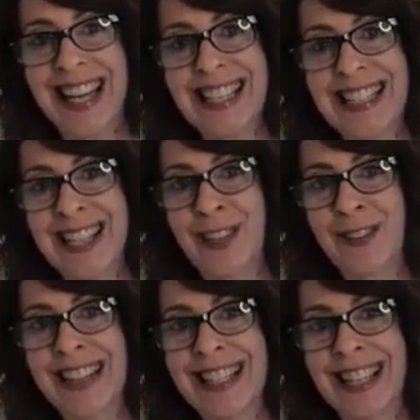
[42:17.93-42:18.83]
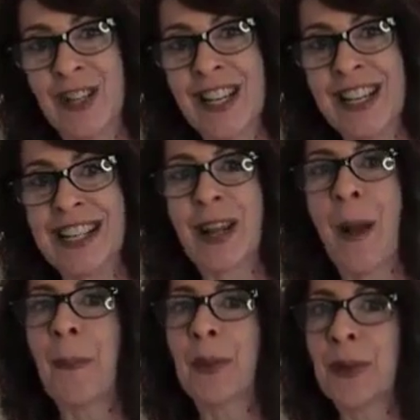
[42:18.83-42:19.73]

That's at decorating.genius.